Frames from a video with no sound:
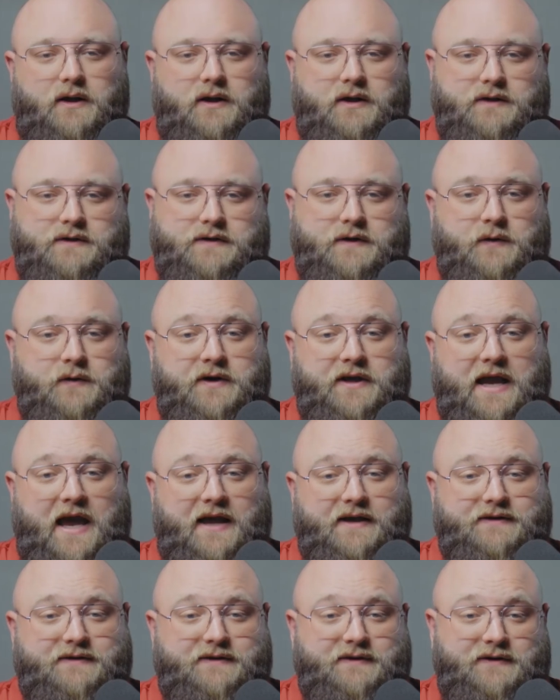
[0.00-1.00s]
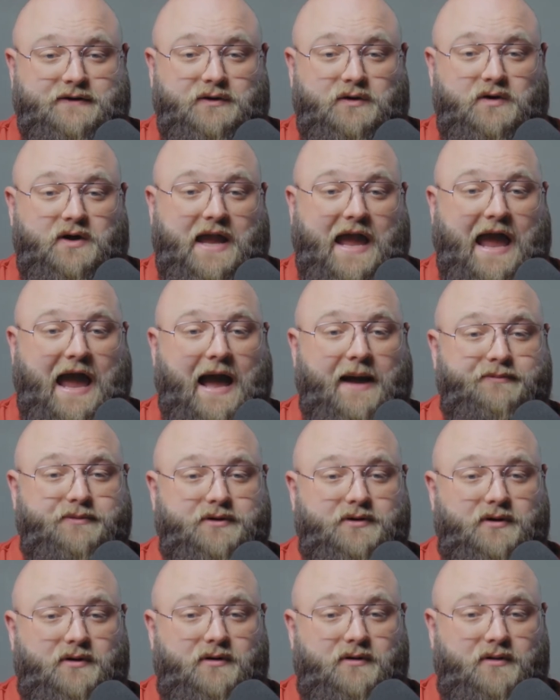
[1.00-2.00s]
So yes, you'll
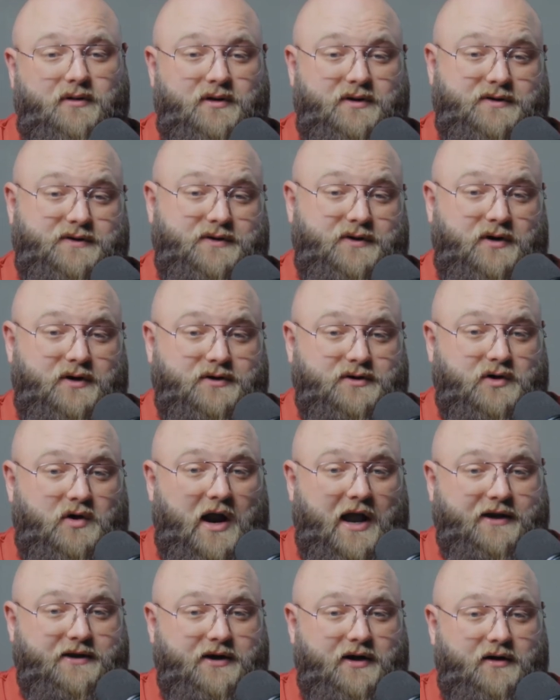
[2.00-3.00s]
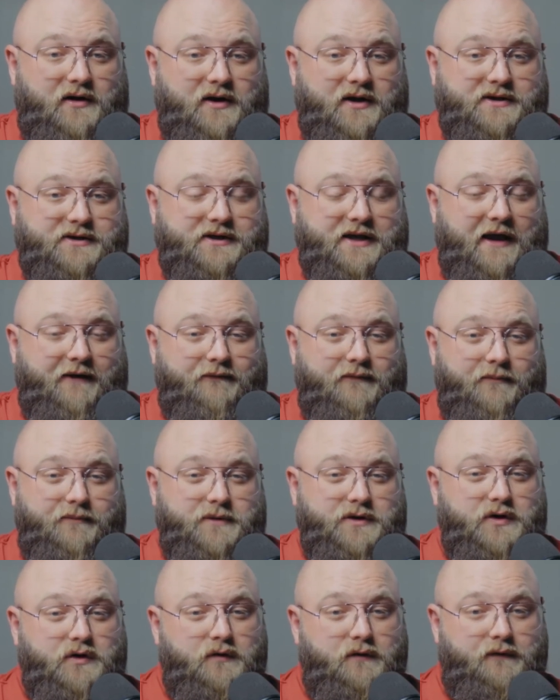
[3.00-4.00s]
capture the search criteria set from
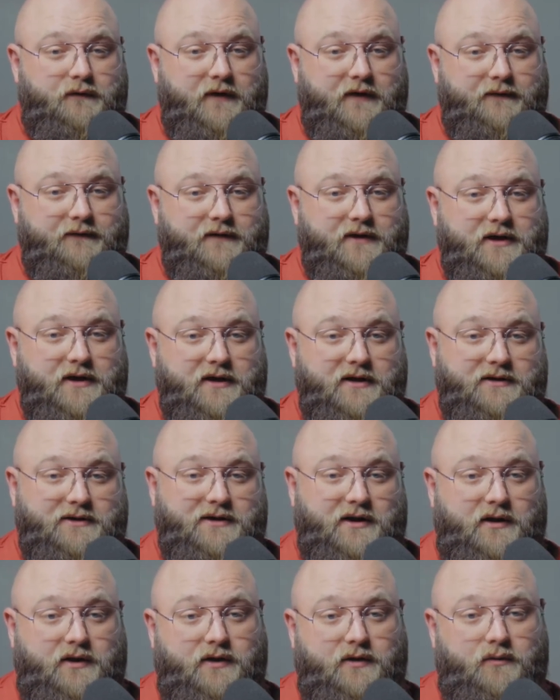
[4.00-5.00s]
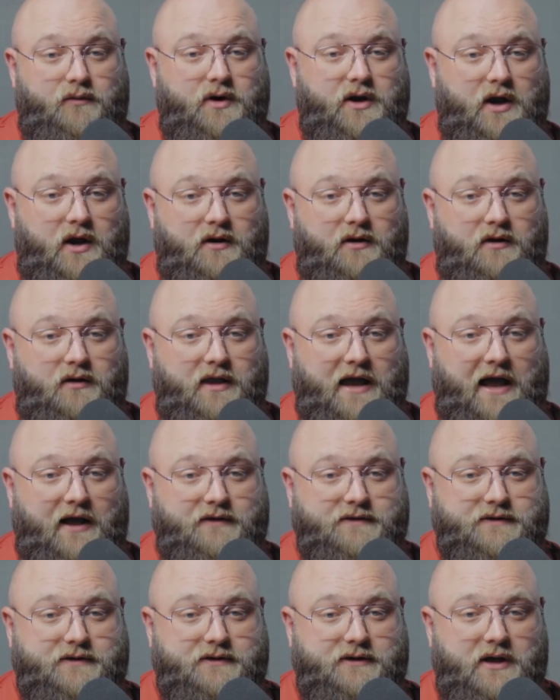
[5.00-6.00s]
$250,000 to
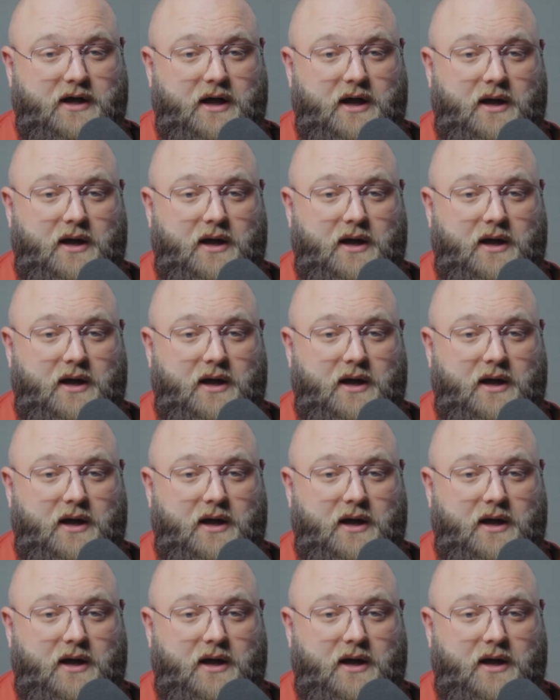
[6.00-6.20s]
$300,000,